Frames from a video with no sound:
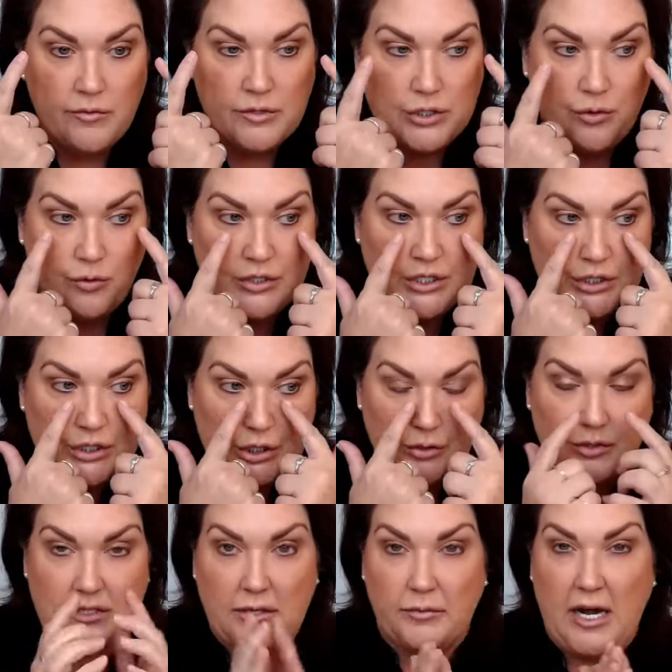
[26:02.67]
going to do
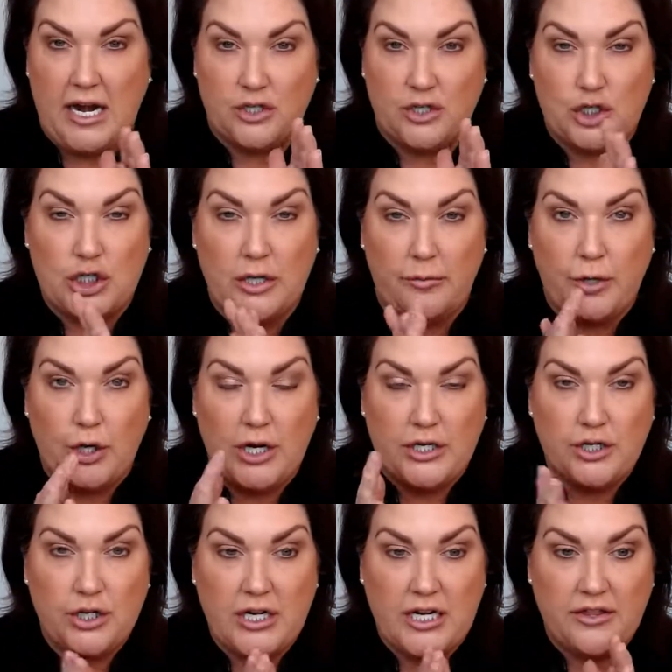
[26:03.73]
some kind of shimmer
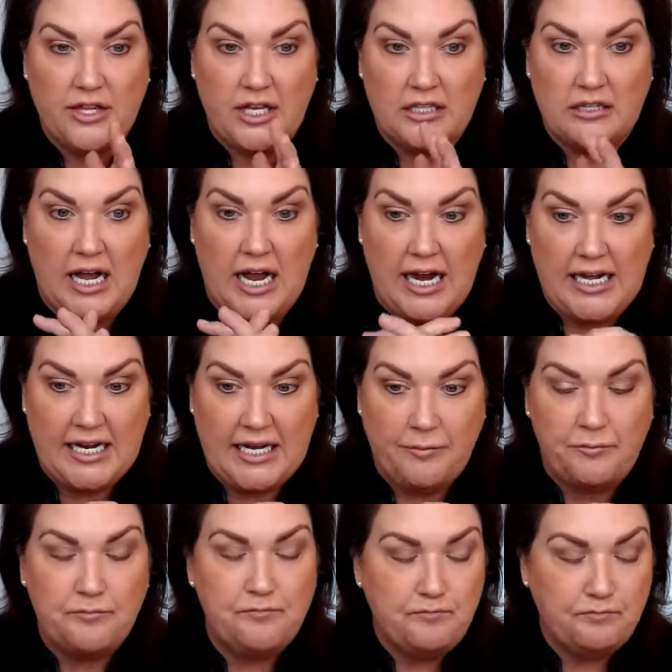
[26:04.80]
underneath and line it,
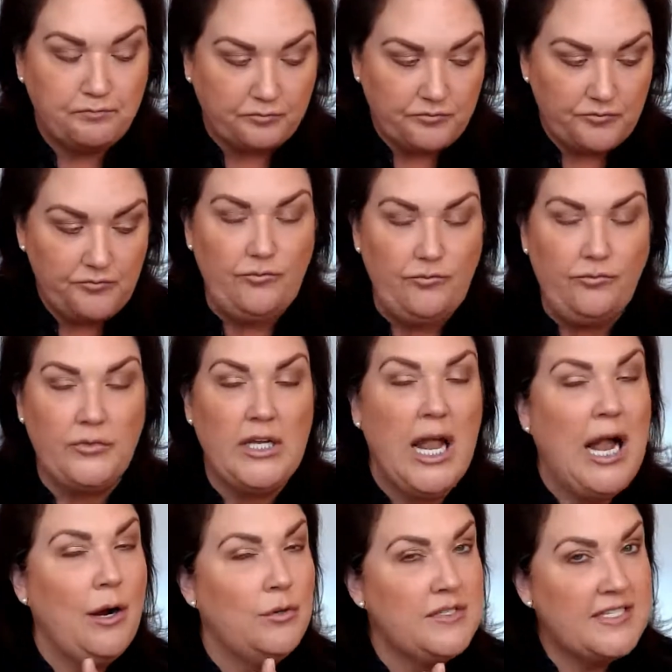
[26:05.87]
I
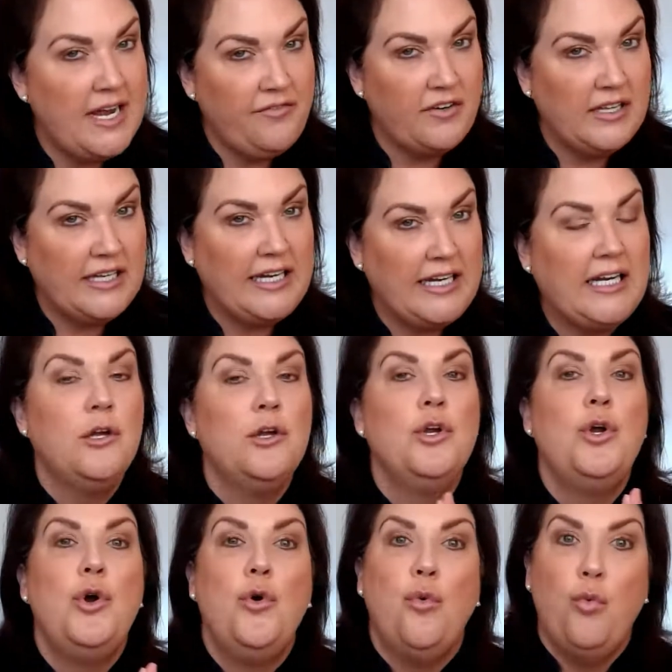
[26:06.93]
would definitely
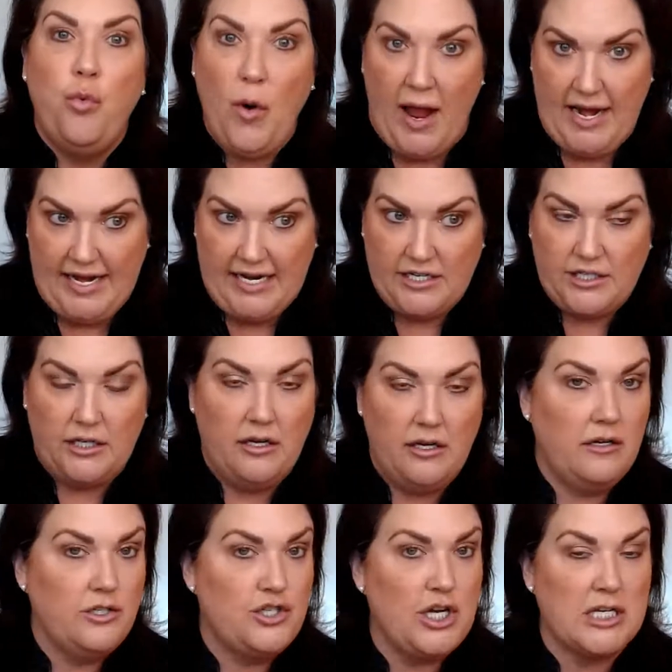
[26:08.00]
wet it
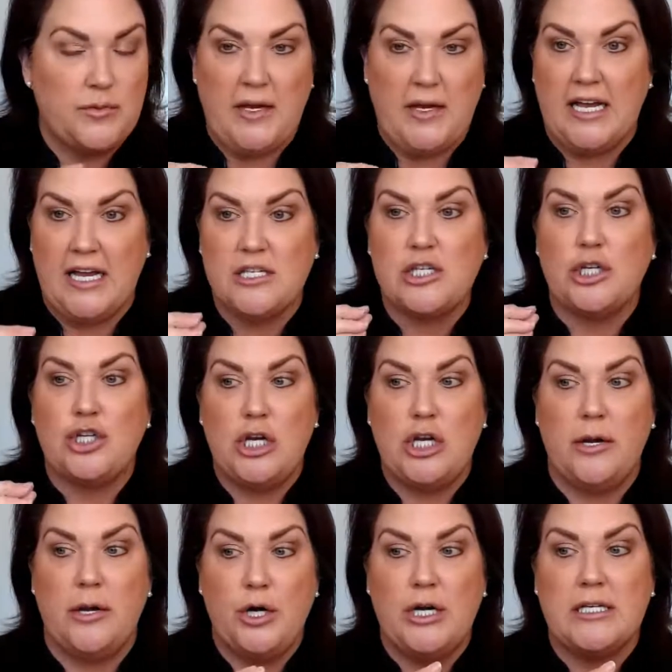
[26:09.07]
just because
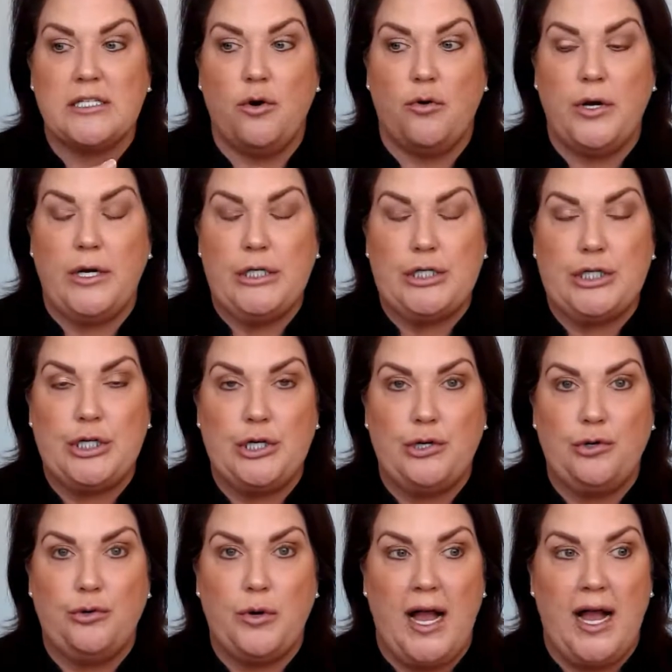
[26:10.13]
shimmer is going
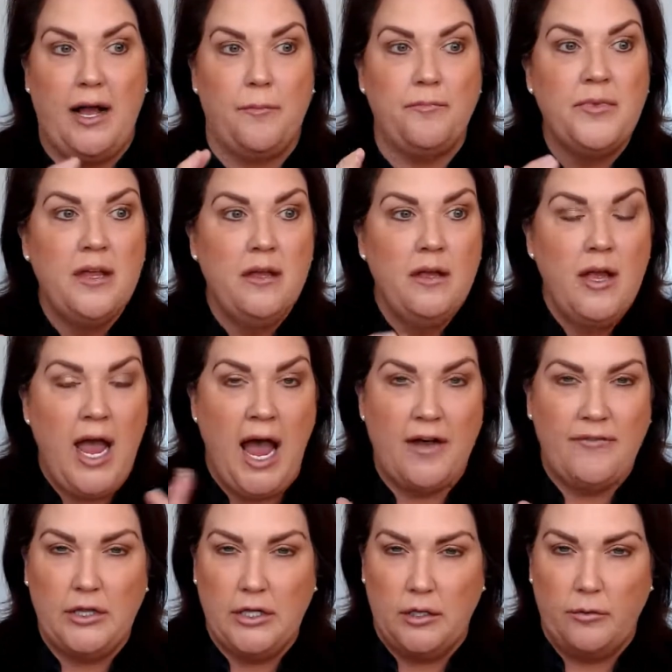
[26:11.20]
to um, have a
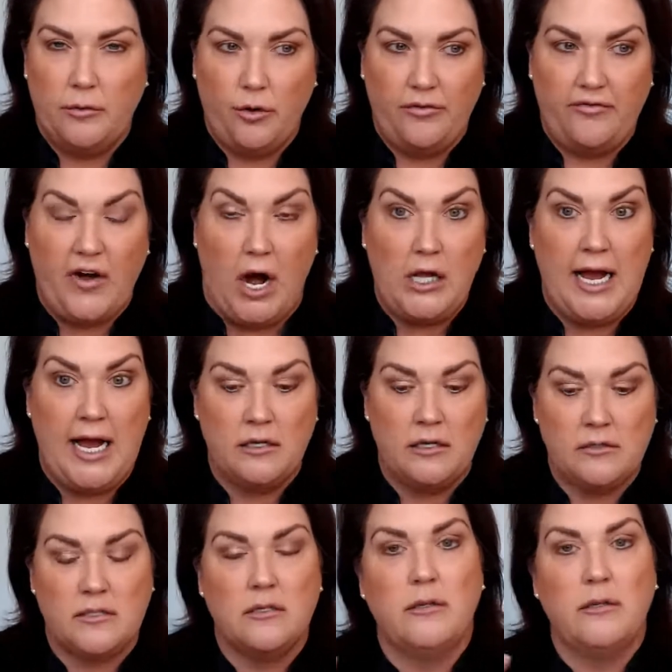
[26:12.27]
little more fallout
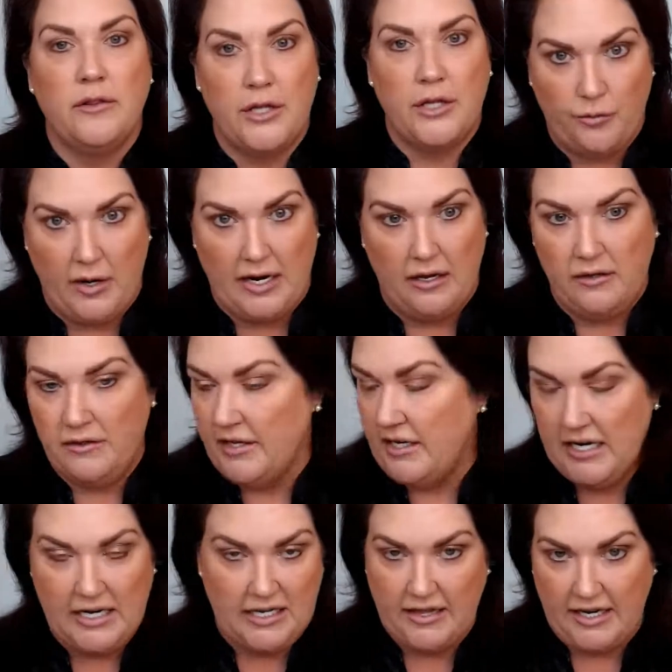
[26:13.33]
than the rest and than
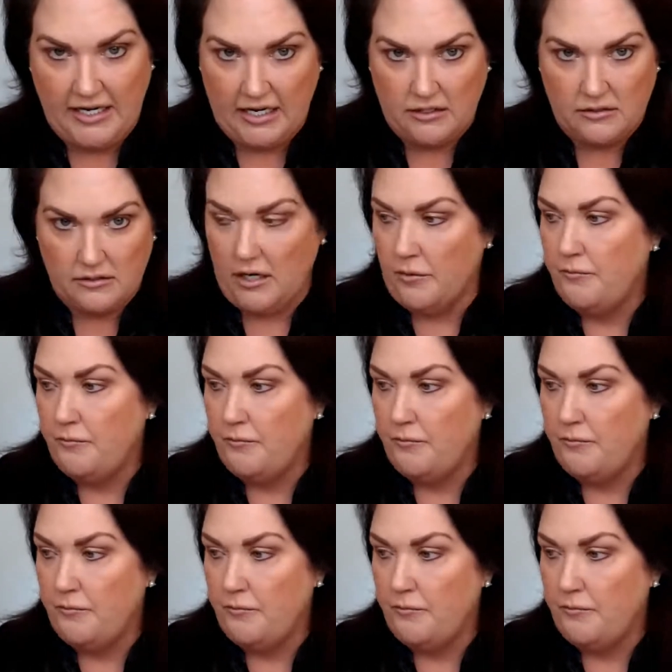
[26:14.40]
anything else. So,